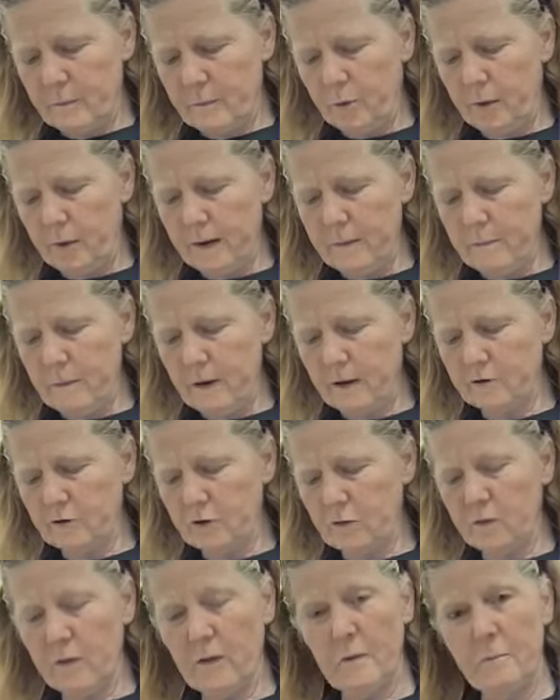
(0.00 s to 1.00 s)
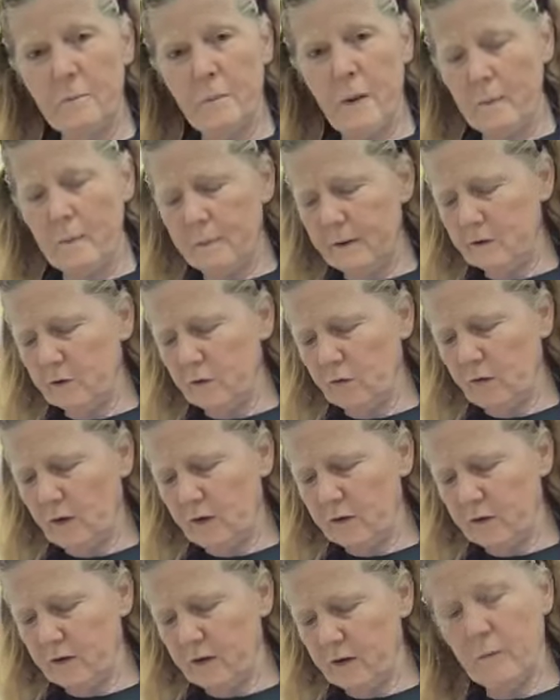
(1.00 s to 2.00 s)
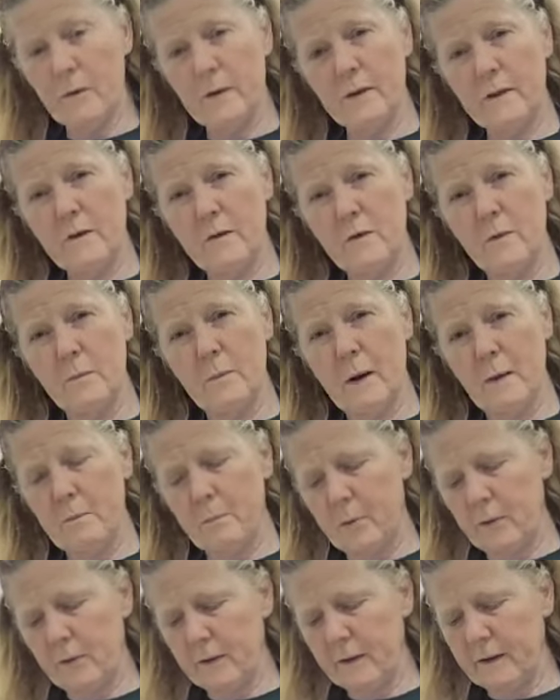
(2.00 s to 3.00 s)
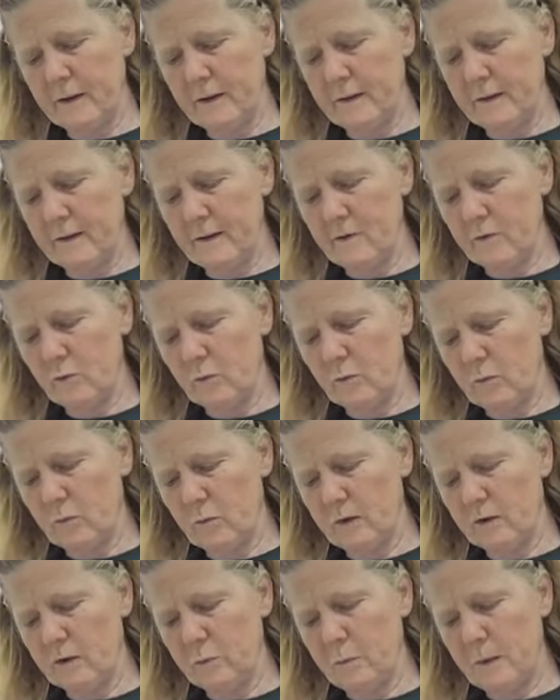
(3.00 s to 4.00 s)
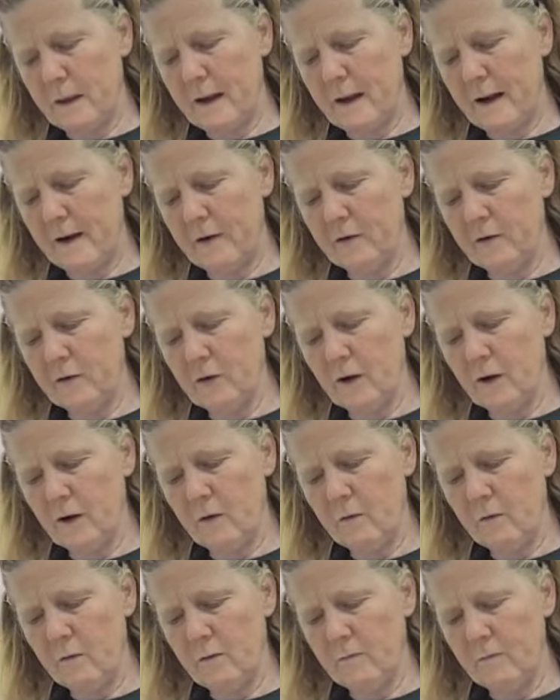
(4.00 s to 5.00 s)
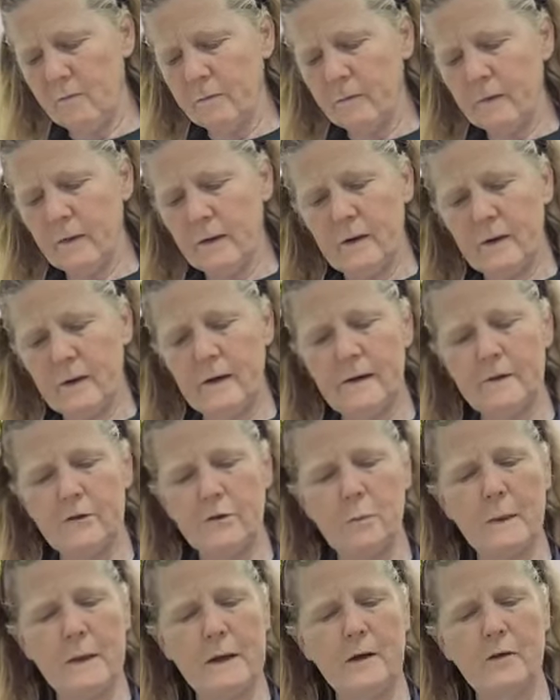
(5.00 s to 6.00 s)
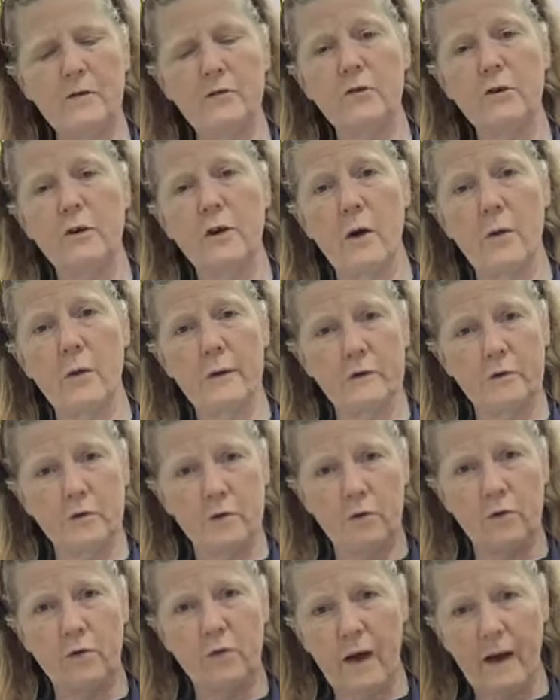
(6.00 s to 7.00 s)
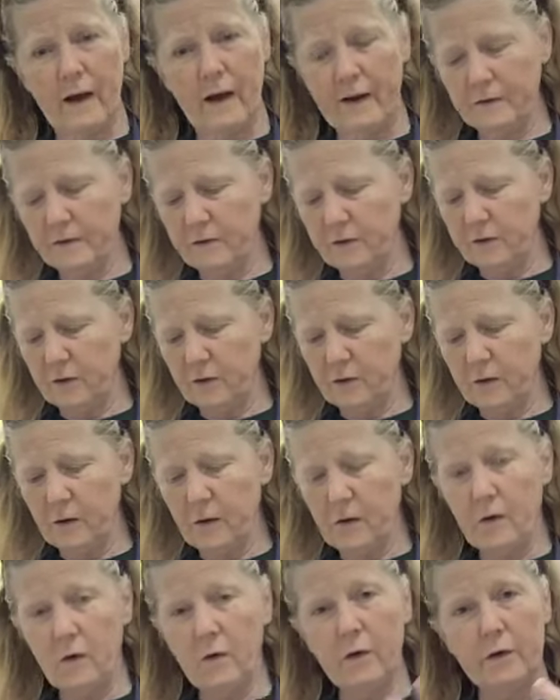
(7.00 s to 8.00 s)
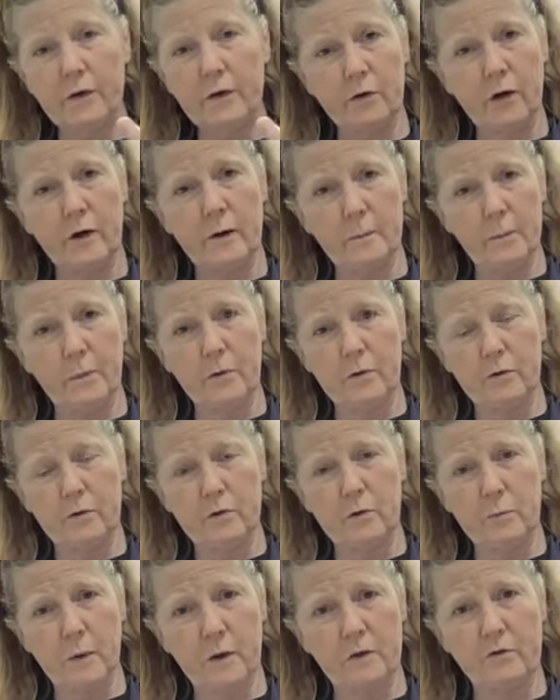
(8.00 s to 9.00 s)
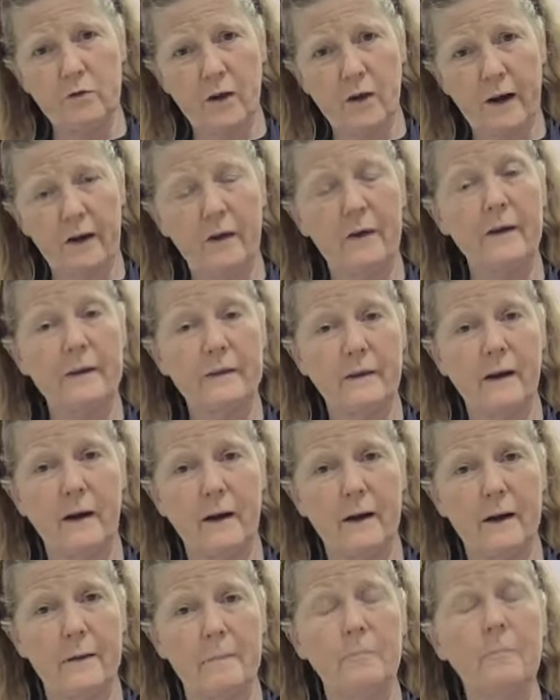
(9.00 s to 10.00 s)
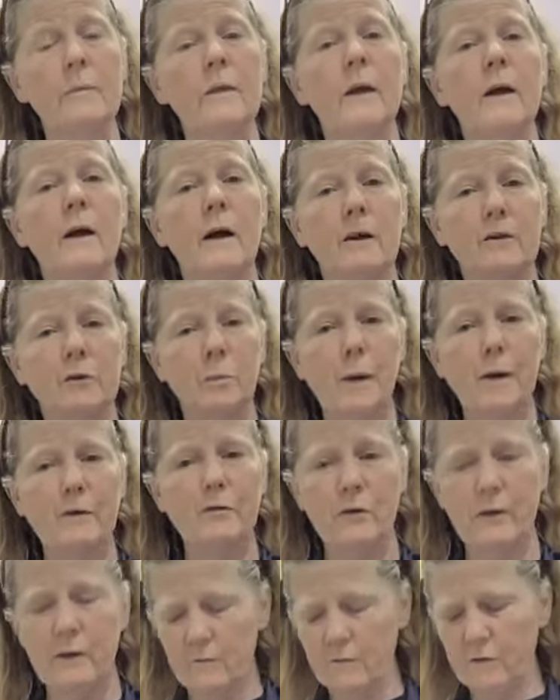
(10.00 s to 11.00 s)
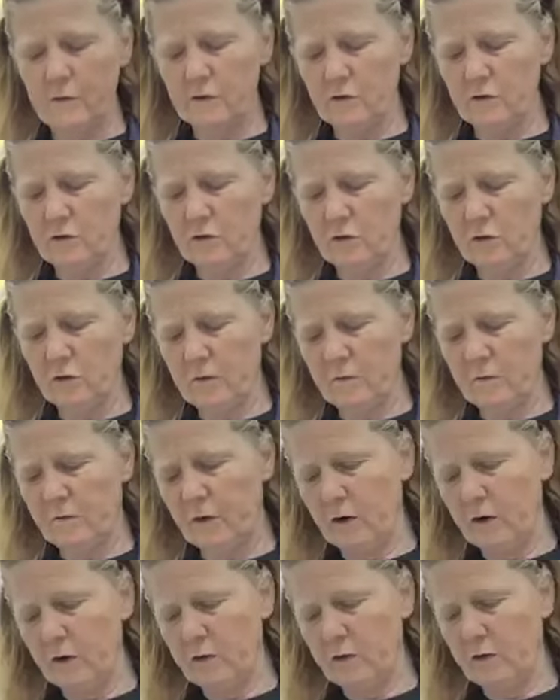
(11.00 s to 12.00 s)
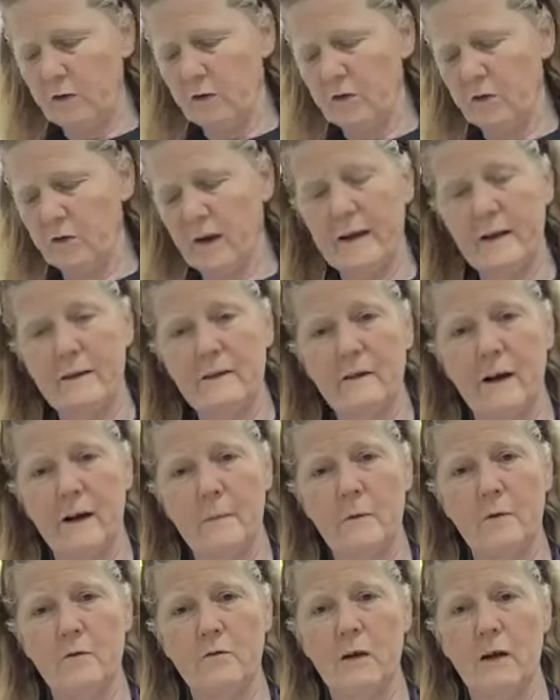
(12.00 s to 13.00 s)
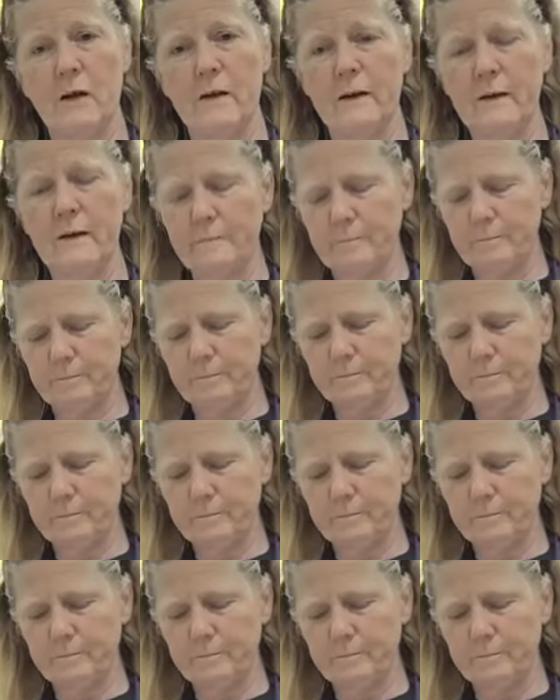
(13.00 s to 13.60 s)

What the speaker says: Pretty much if the puppy's fussing with you about pulling these wispy hairs off, it's because you're going too fast or you're trying to pull too much hair at a time, especially if it's just the first or second time you've done it.